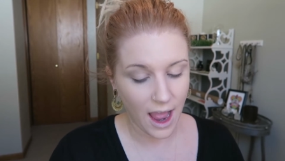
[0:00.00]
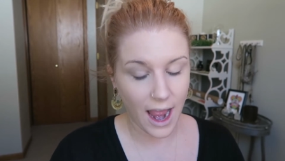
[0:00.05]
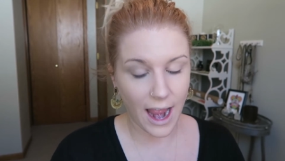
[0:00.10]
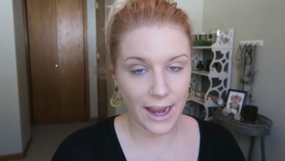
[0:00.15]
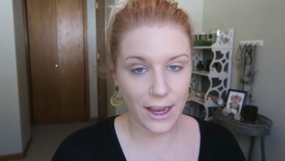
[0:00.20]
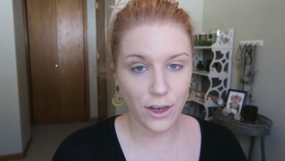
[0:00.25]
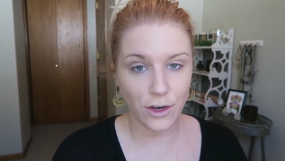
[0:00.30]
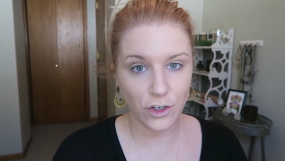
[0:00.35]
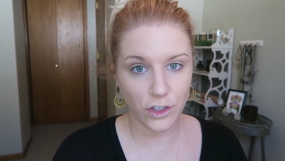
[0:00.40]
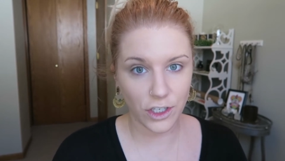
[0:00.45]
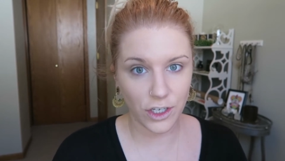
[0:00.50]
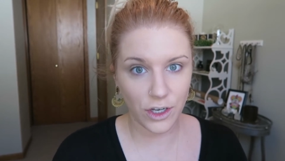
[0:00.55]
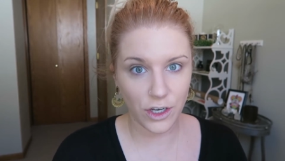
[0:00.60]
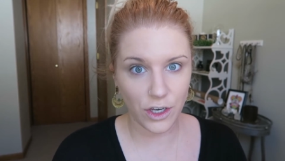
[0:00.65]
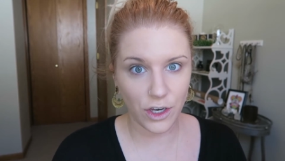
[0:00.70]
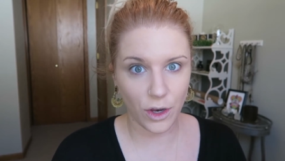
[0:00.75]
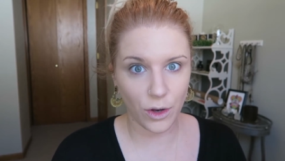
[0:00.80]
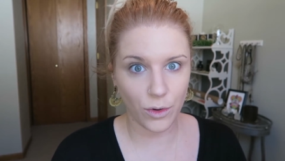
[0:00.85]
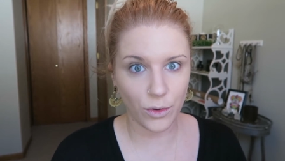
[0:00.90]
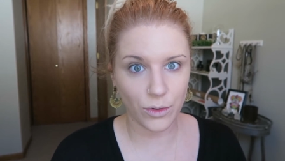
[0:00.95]
I usually
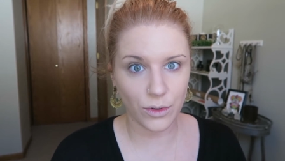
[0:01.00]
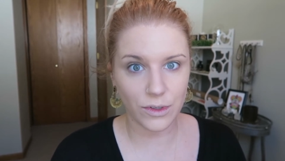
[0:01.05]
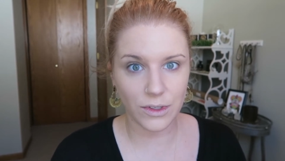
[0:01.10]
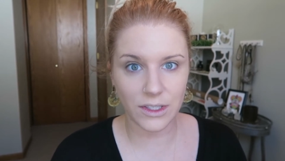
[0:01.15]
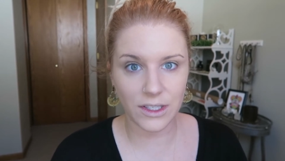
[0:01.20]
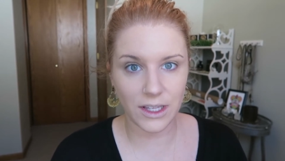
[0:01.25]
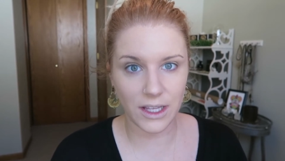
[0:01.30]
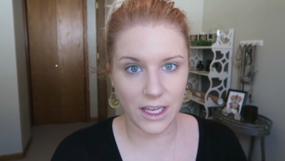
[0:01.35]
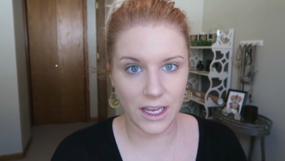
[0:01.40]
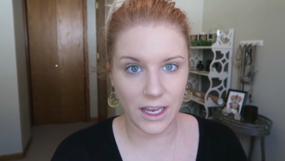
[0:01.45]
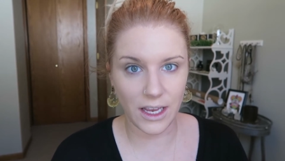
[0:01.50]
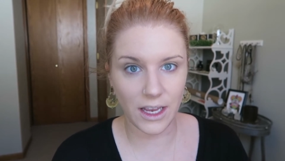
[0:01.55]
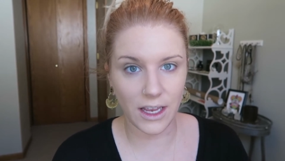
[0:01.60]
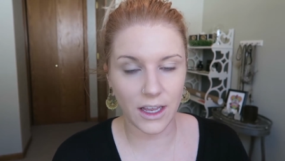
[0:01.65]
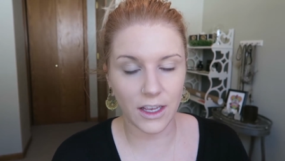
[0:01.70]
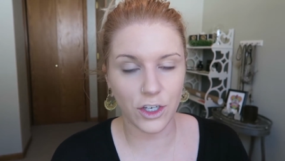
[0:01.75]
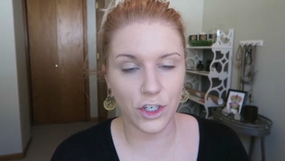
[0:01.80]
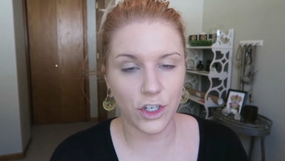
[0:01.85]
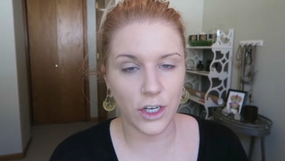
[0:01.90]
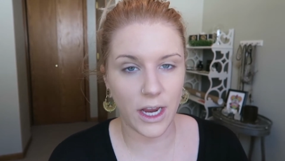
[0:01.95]
use
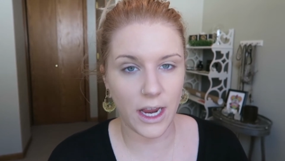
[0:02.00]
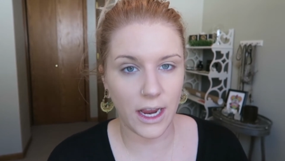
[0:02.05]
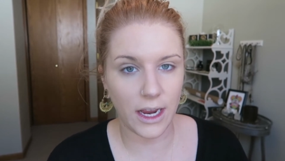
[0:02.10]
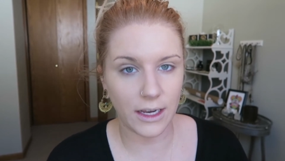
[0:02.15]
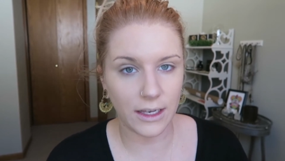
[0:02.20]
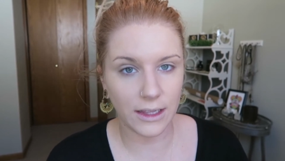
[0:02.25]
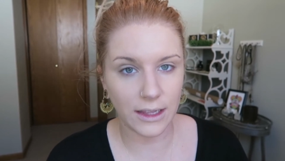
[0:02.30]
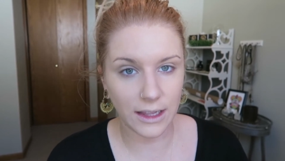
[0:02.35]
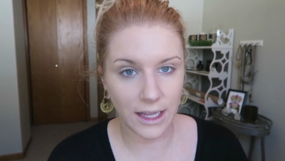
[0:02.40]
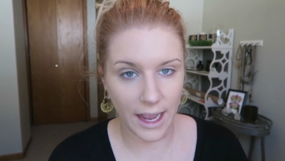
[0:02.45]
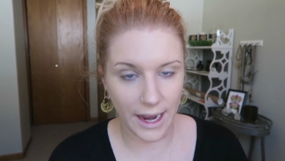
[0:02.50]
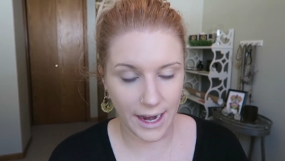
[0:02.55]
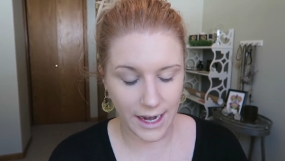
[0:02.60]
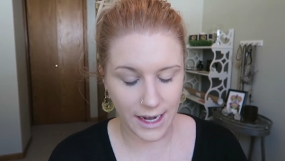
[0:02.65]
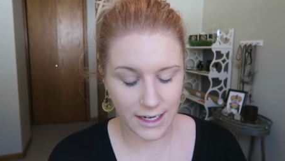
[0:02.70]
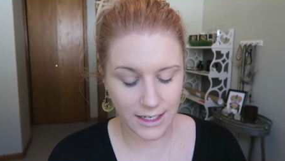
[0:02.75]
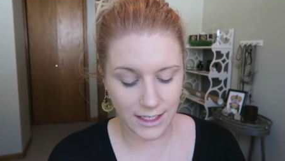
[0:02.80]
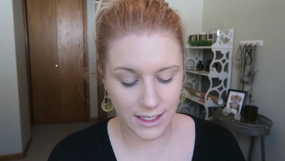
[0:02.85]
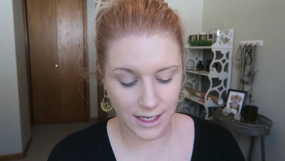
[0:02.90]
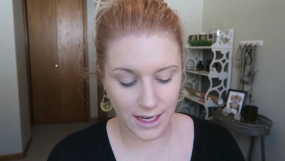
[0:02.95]
the shade
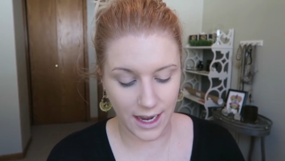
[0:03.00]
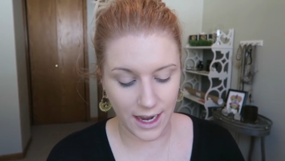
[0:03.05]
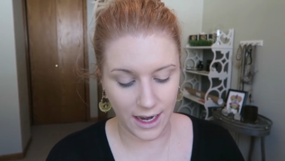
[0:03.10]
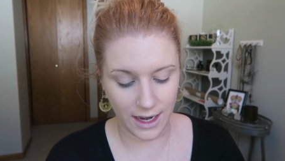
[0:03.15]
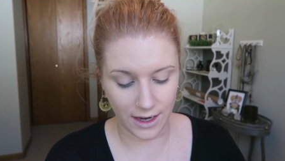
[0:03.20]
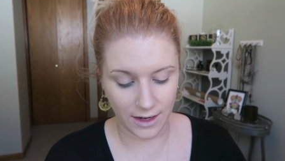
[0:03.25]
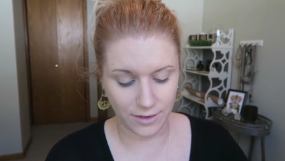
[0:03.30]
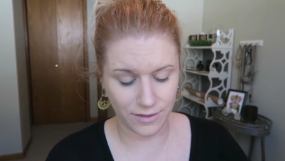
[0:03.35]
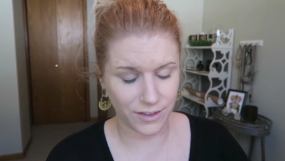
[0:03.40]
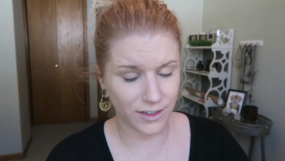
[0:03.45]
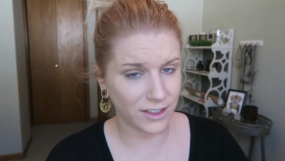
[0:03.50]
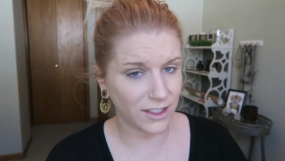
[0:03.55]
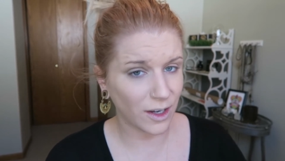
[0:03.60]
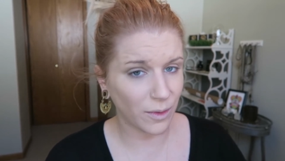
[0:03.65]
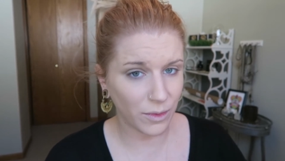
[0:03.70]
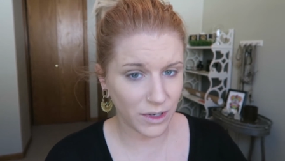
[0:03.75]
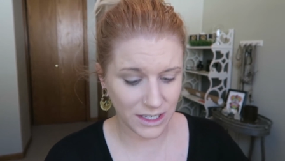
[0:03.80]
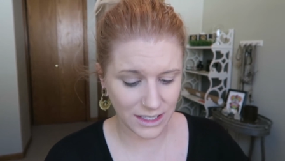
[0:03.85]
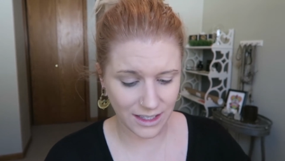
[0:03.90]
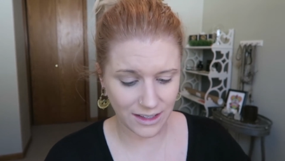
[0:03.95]
Light, and for
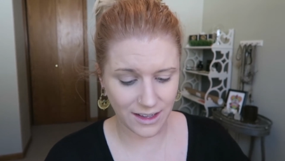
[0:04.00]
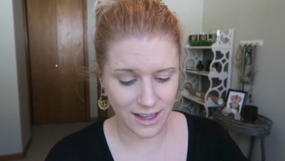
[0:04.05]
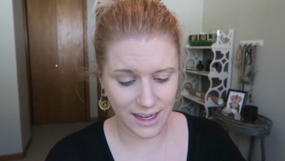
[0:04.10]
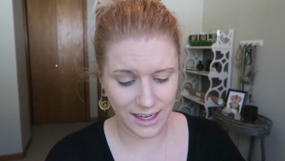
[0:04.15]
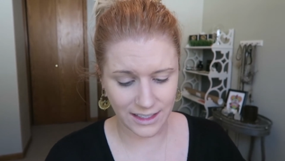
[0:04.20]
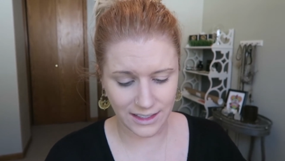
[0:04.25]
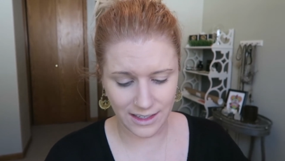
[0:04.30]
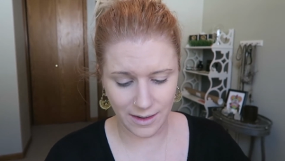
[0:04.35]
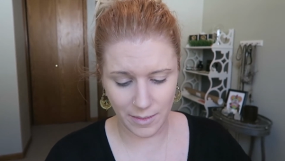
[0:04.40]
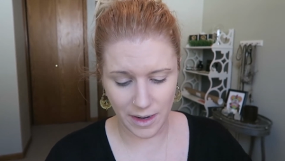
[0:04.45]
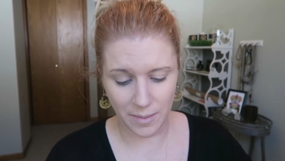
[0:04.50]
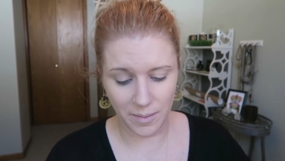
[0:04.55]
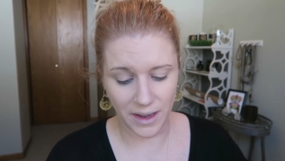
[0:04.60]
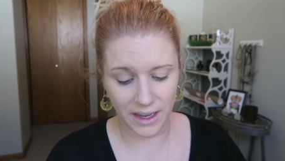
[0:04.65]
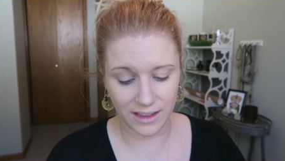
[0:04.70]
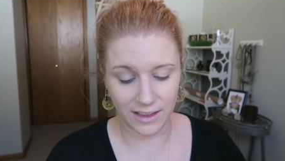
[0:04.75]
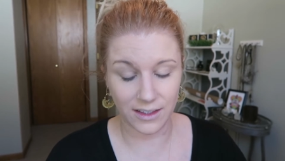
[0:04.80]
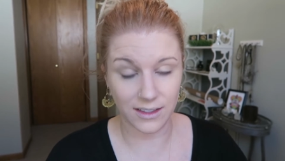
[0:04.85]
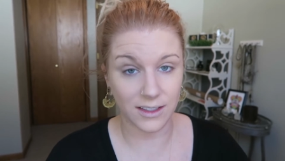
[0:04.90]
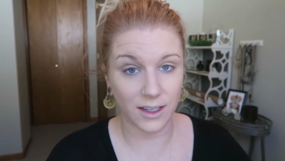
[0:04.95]
some reason last time I
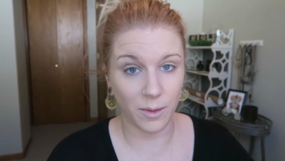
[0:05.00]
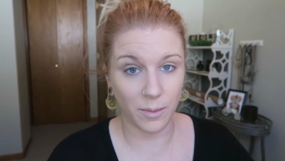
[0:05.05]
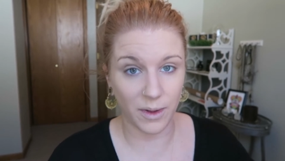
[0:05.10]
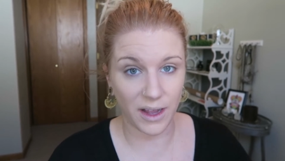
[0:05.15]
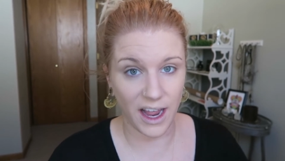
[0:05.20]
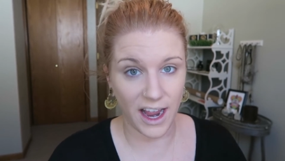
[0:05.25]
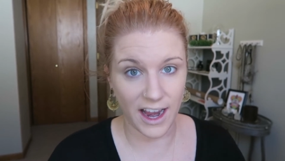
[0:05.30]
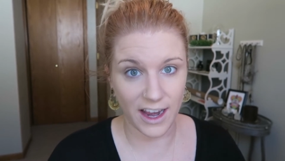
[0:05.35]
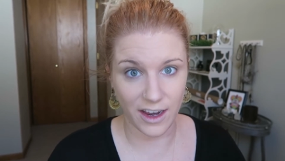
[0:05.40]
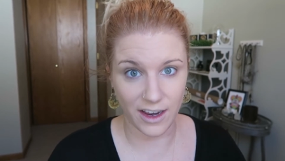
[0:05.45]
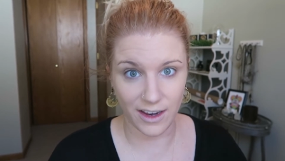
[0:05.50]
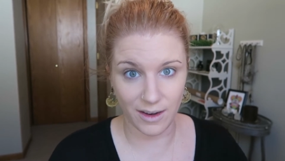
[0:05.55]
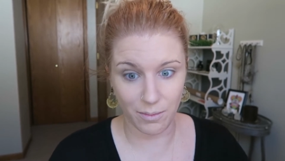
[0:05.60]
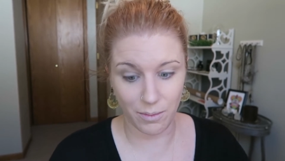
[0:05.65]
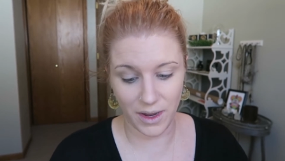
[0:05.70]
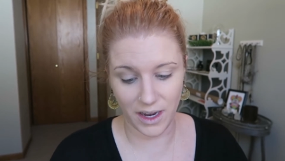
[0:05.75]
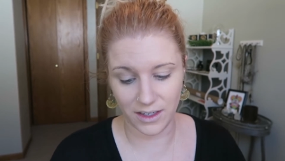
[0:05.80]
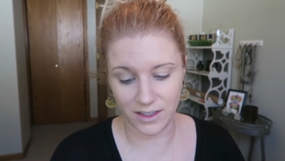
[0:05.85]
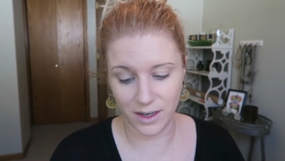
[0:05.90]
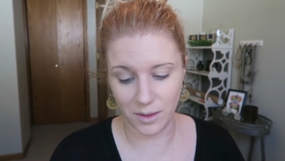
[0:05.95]
picked this up,
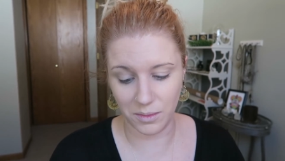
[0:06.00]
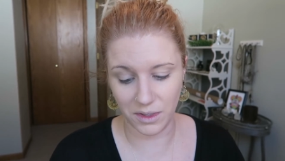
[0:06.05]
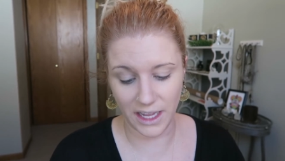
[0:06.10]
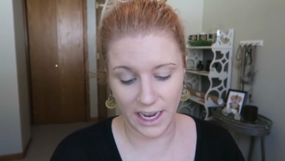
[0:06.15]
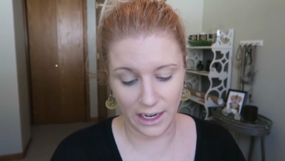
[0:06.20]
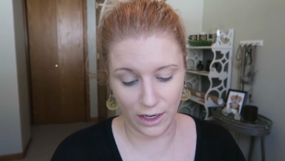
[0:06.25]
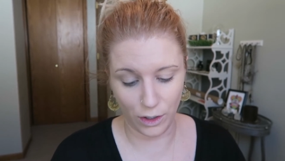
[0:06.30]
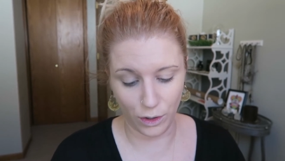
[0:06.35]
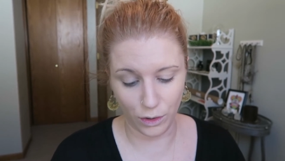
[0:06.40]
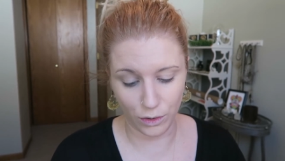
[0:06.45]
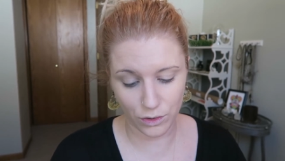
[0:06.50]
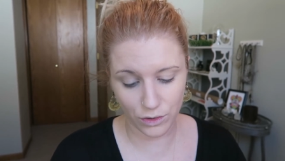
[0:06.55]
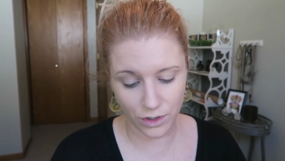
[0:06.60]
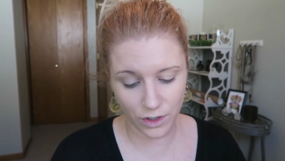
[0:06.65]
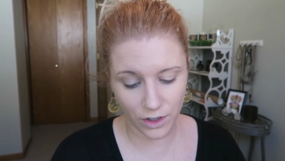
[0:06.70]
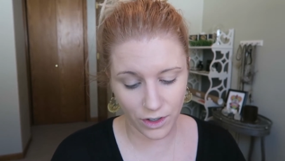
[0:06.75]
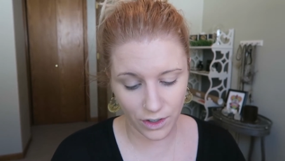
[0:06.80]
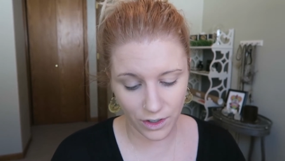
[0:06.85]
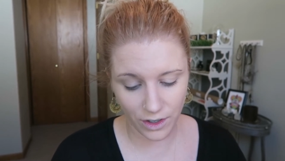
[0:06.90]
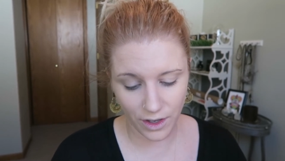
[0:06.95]
I picked up Light
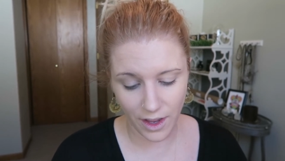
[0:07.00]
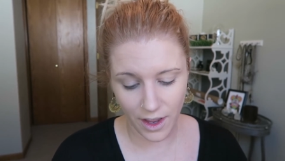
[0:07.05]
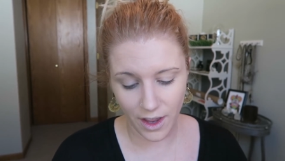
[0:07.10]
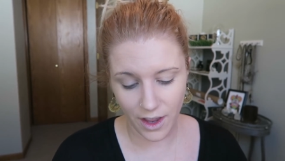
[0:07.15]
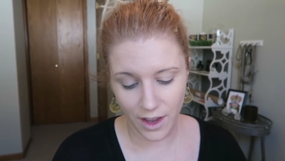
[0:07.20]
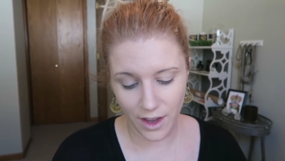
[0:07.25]
Neutral.